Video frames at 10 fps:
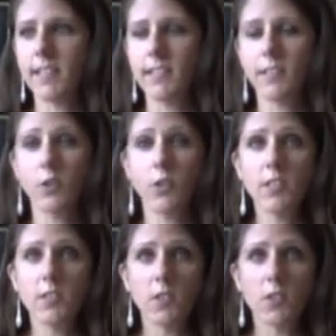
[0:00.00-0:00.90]
it
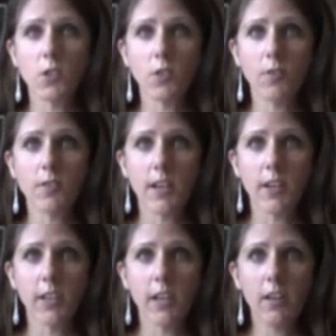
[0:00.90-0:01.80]
increases the surface
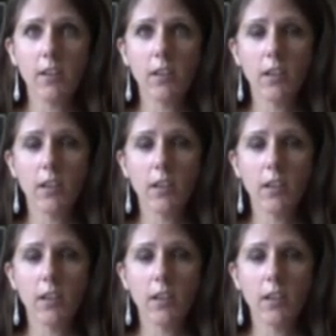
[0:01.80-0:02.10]
area